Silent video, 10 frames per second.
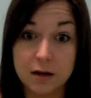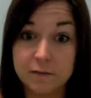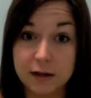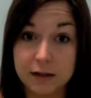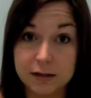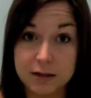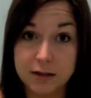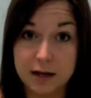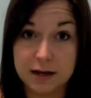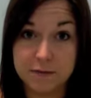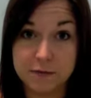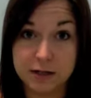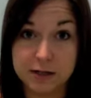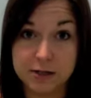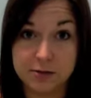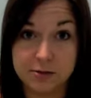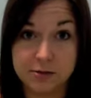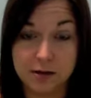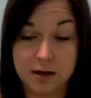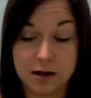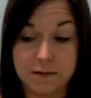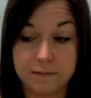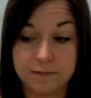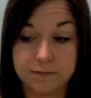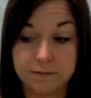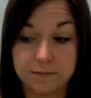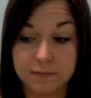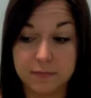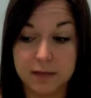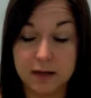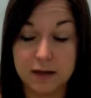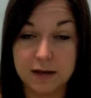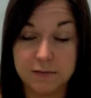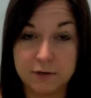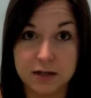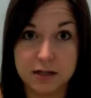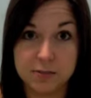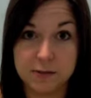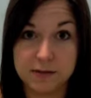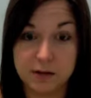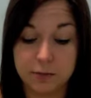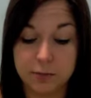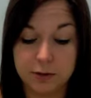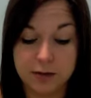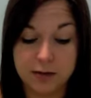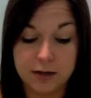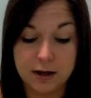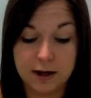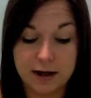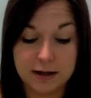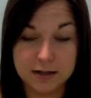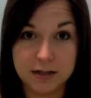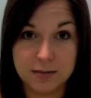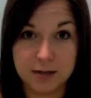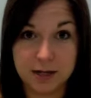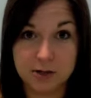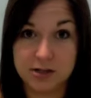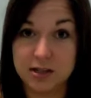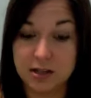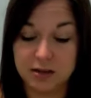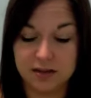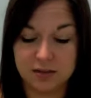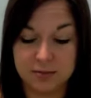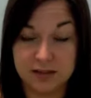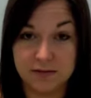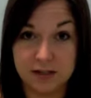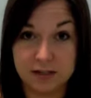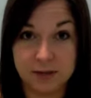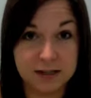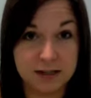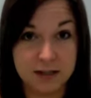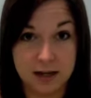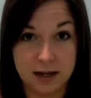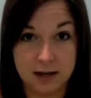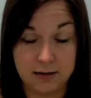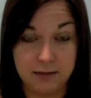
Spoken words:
Finally, the advertisers' advertisements are put onto the pages in the specific spots that they had.